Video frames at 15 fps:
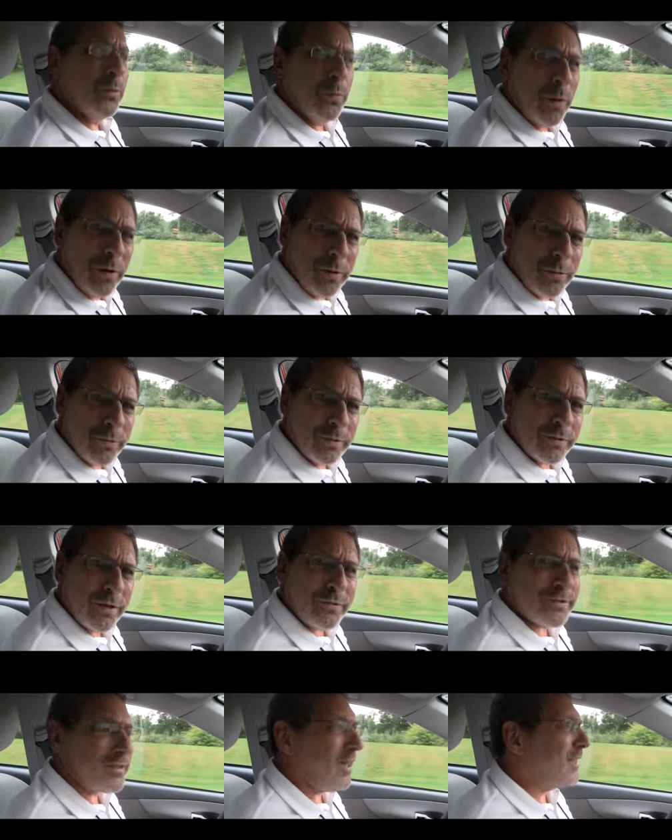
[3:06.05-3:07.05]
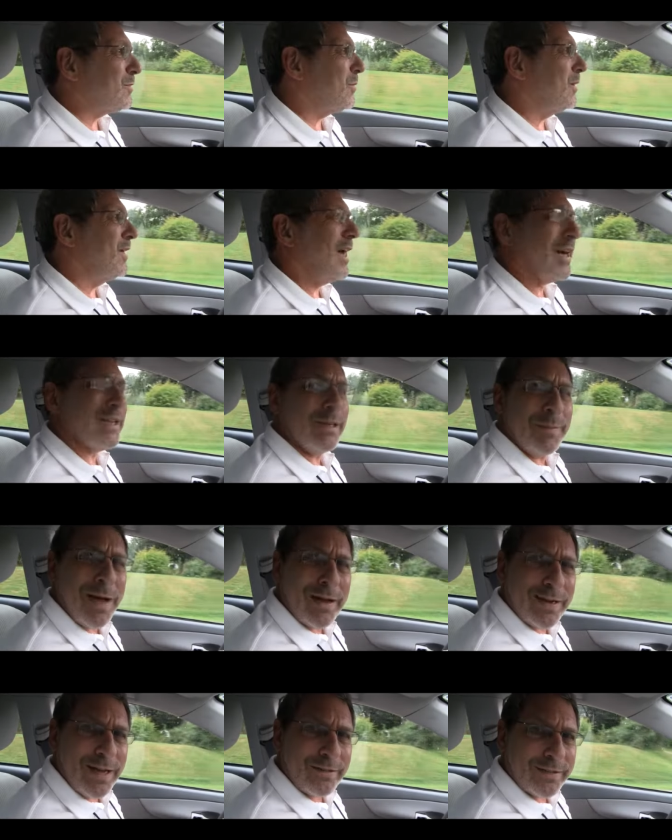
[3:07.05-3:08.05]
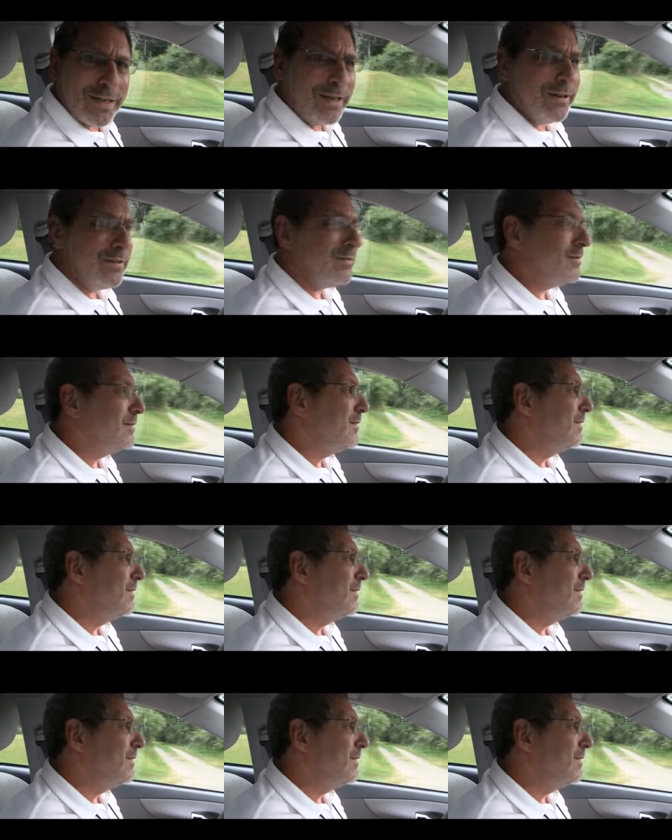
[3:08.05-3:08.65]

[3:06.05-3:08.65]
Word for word: Whoa, those guys were knocking them out out there.